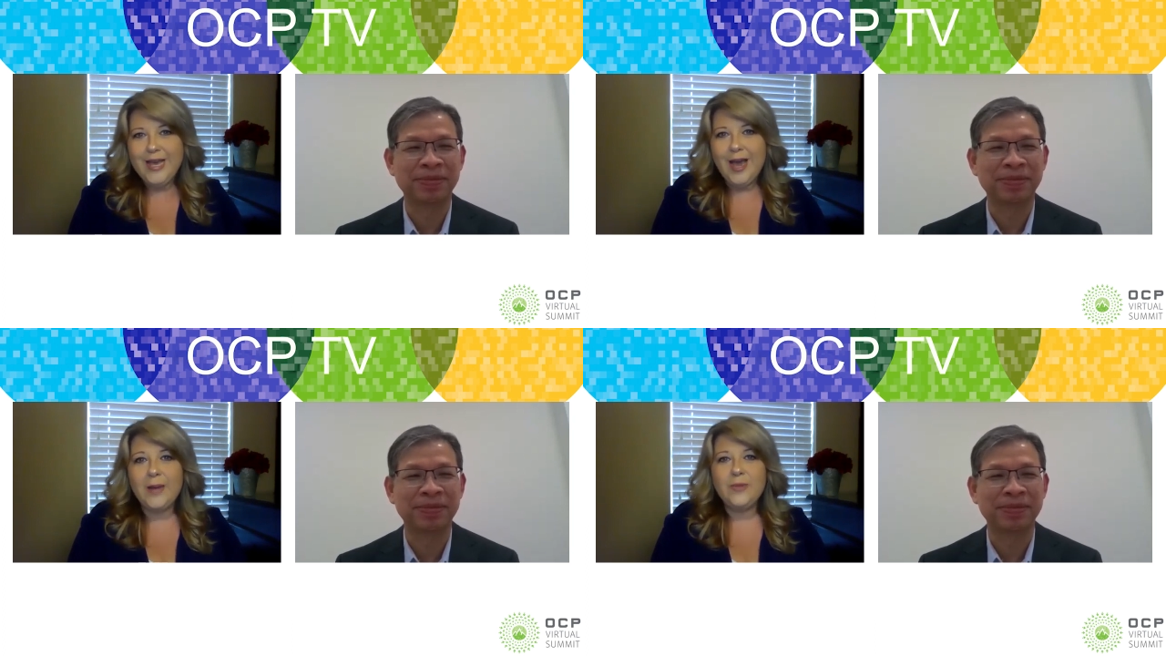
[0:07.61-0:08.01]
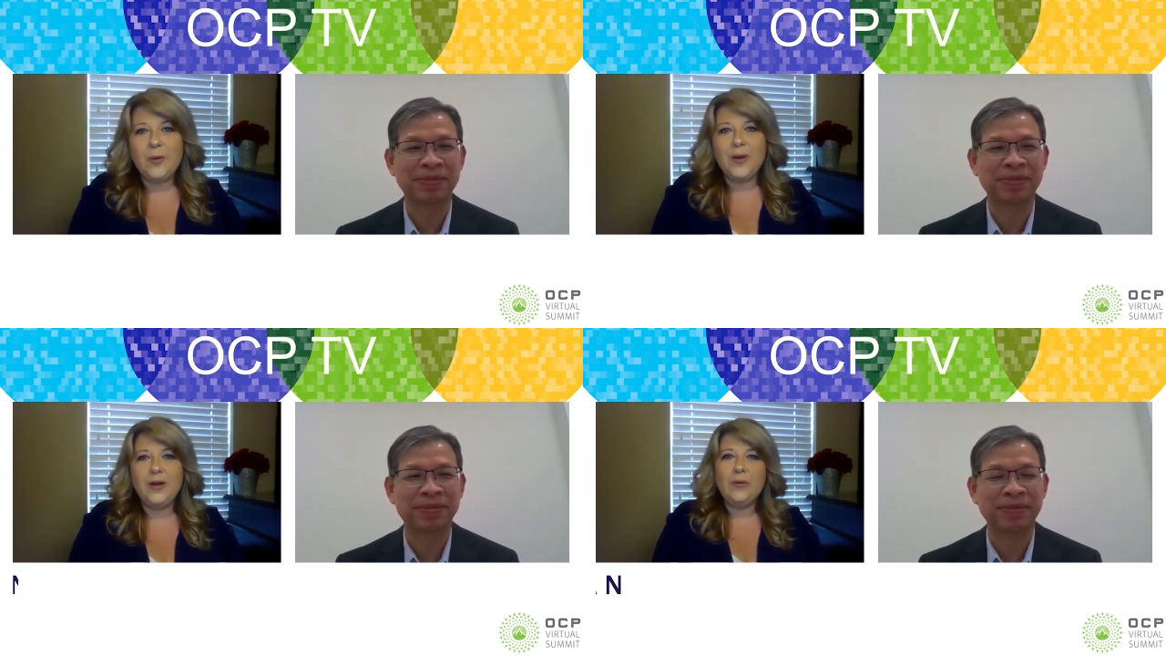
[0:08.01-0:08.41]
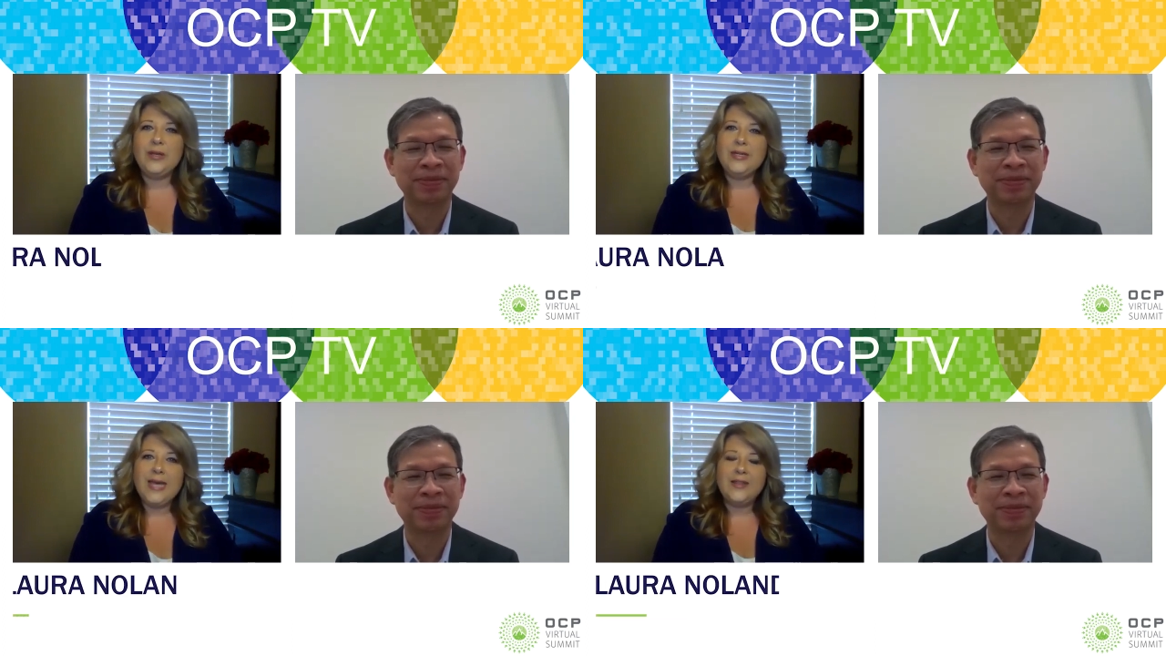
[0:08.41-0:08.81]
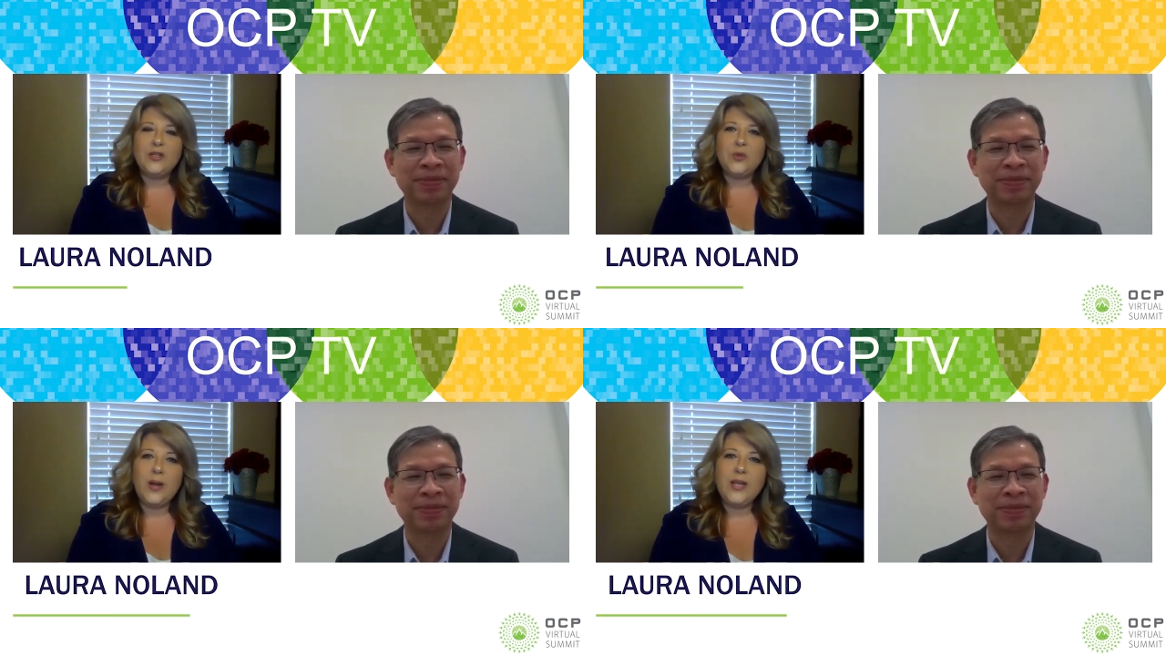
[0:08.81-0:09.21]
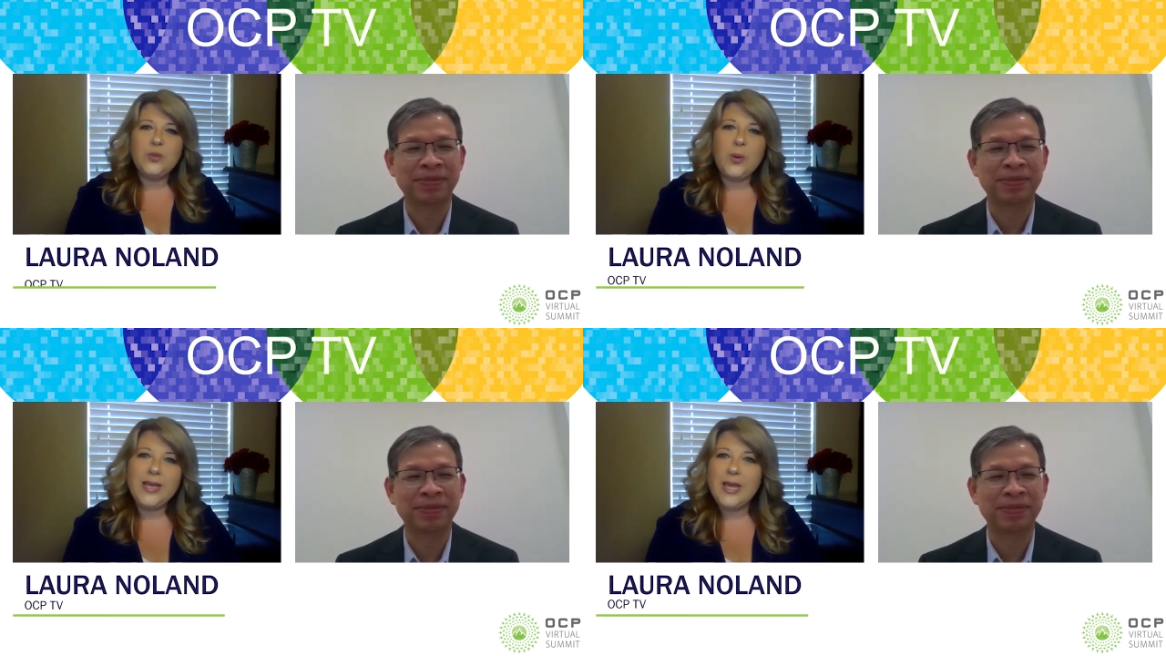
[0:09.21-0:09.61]
Speaker 1: I'm Laura Noland at the
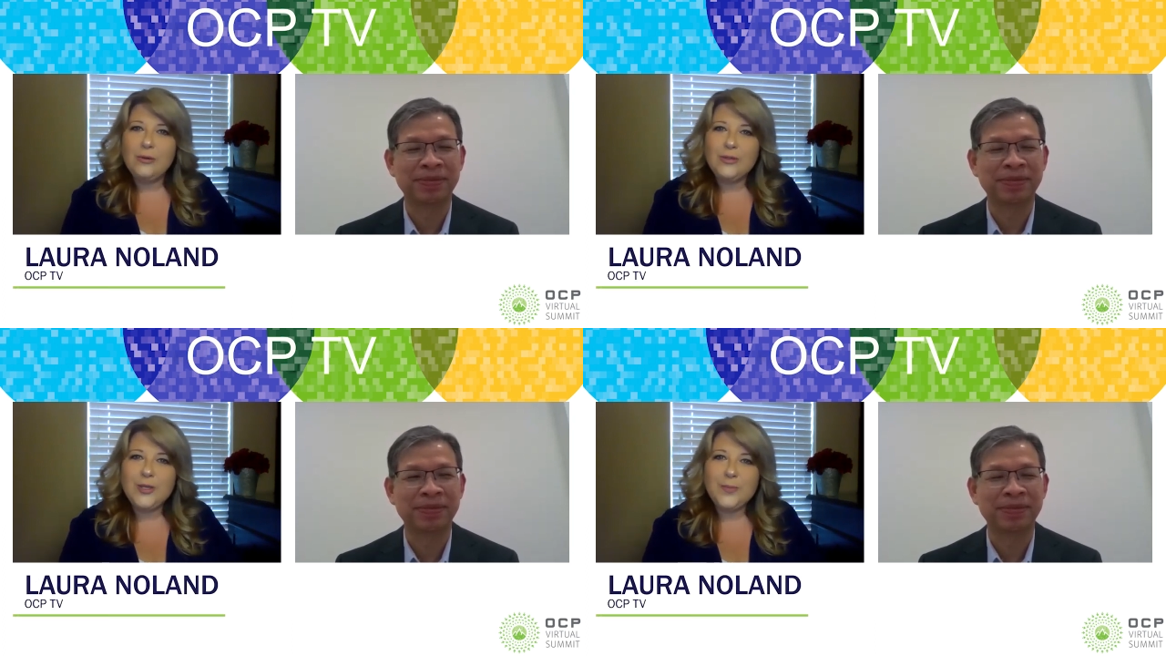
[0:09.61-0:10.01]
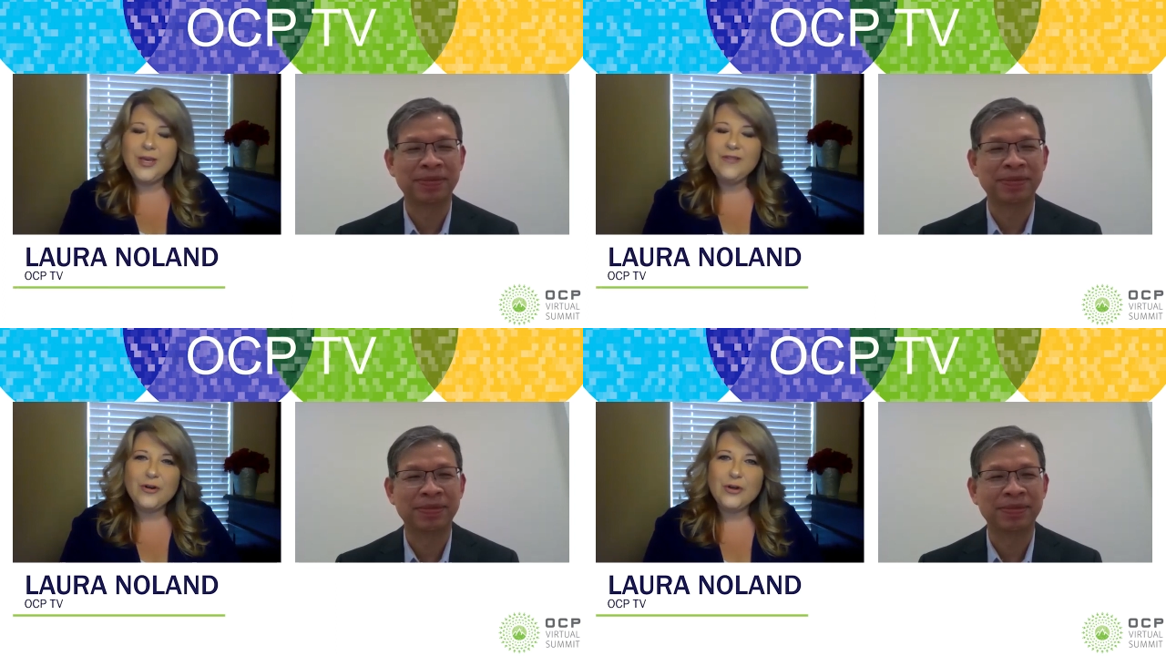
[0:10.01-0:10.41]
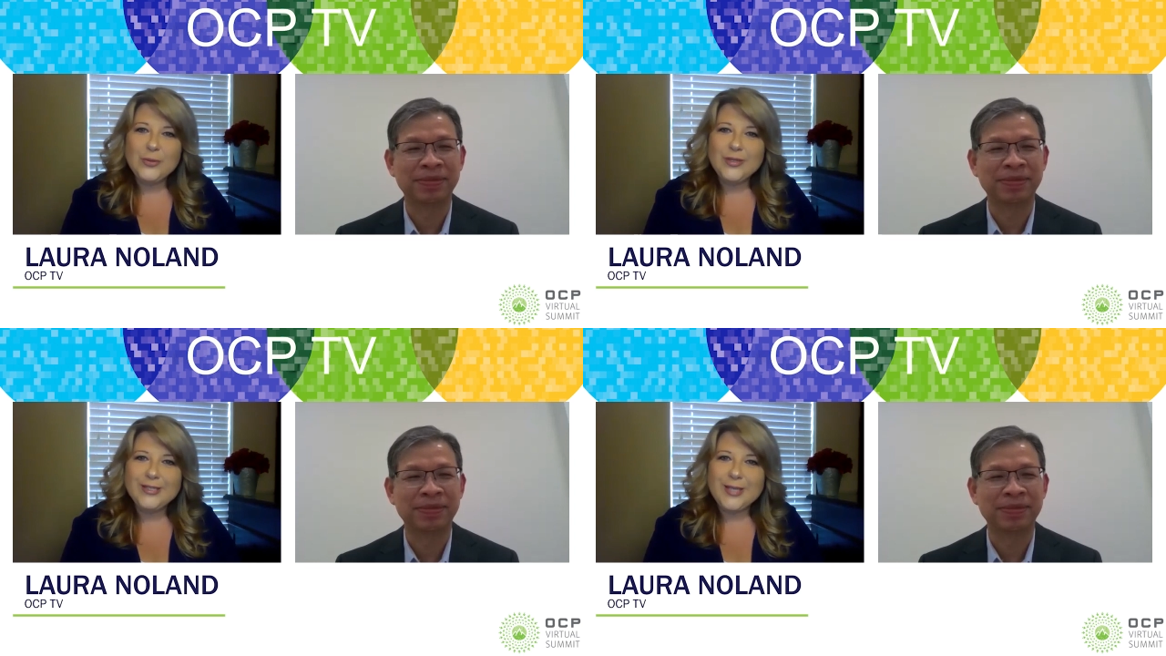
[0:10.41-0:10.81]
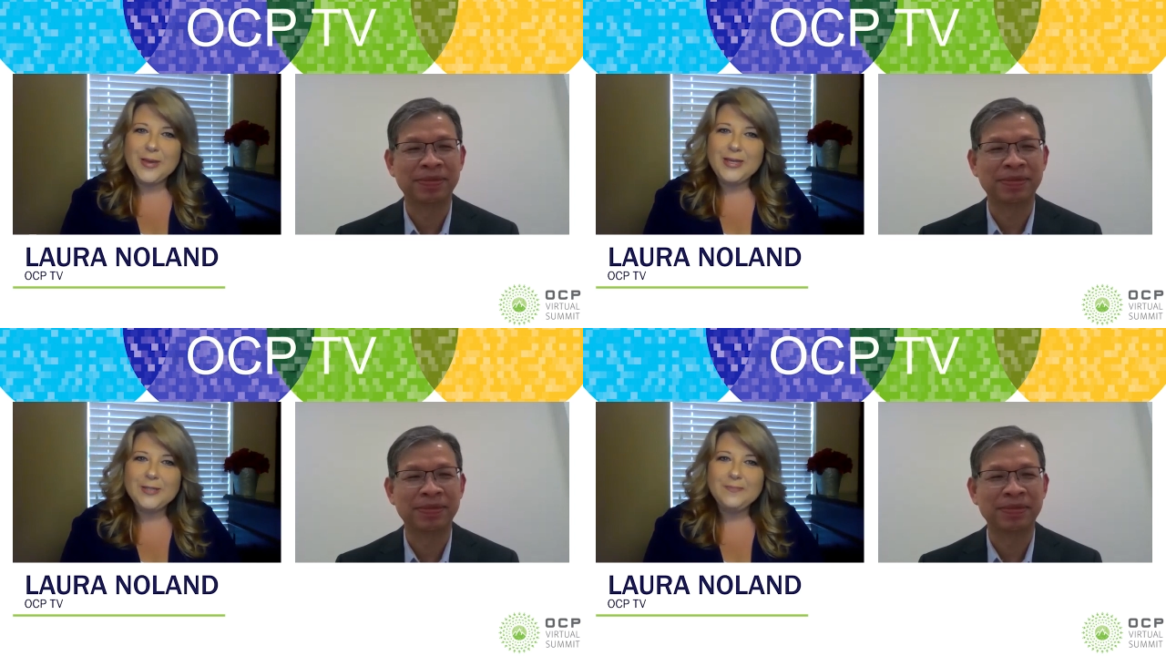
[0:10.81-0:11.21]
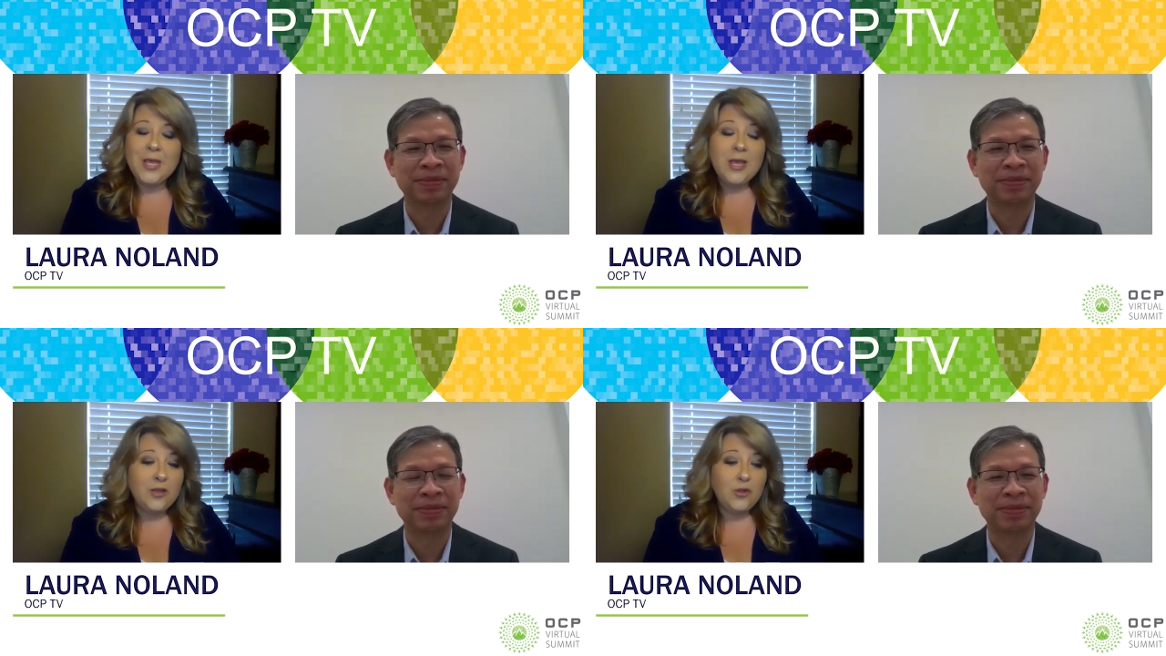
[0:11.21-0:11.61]
2020 OCP Virtual Summit.
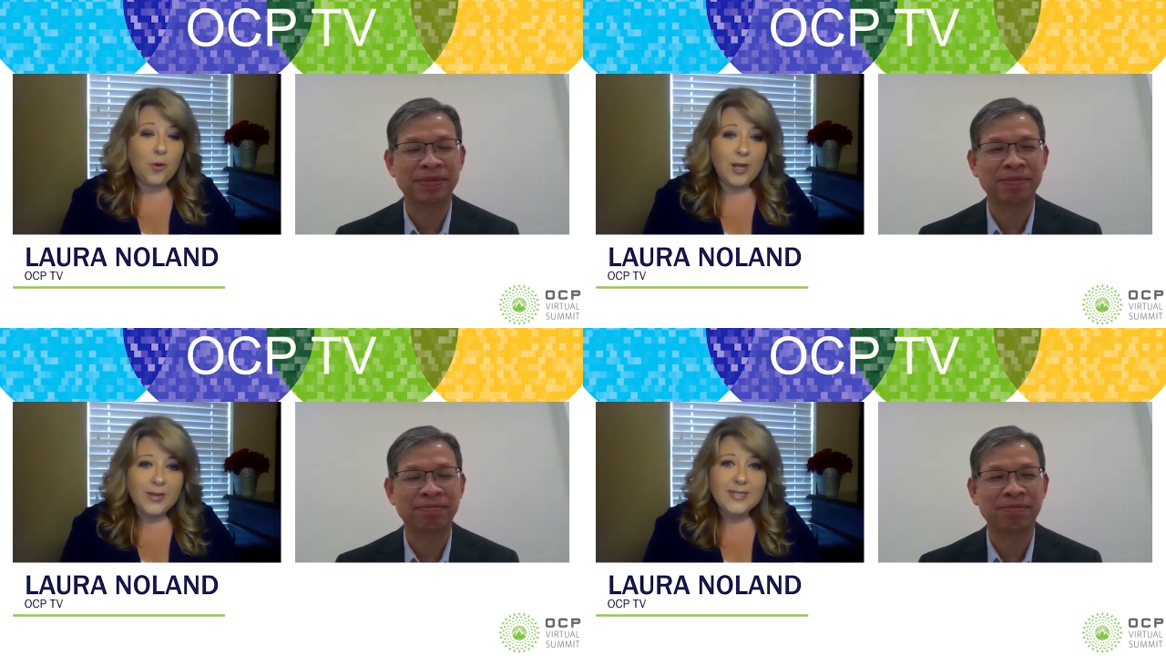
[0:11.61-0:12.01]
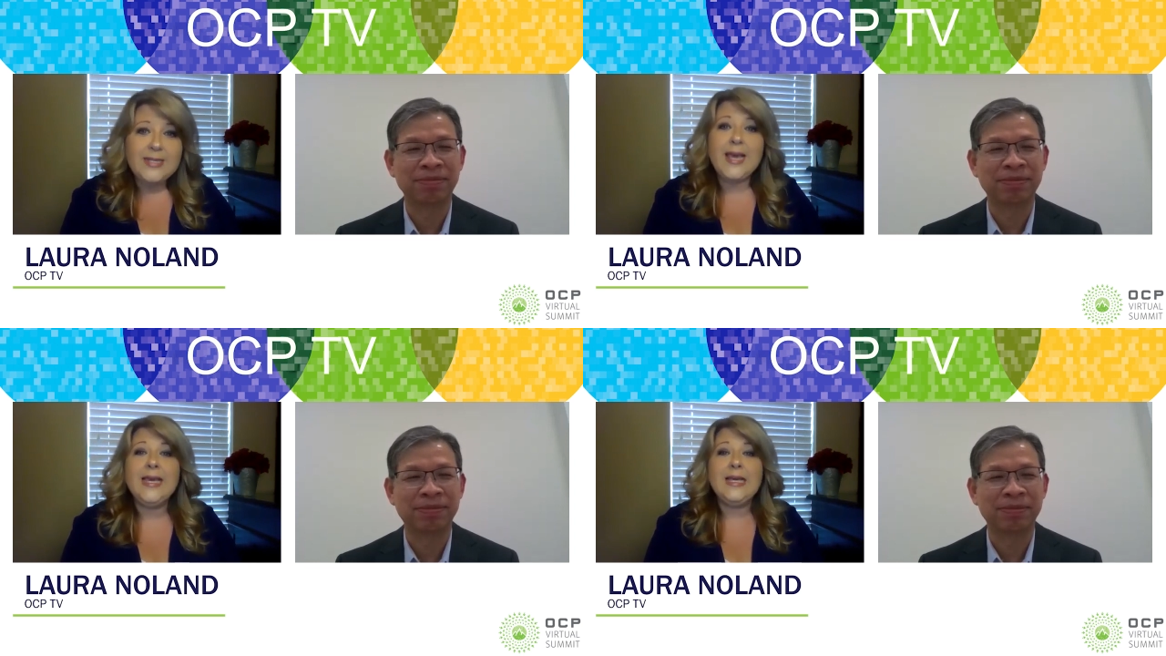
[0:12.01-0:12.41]
Joining me today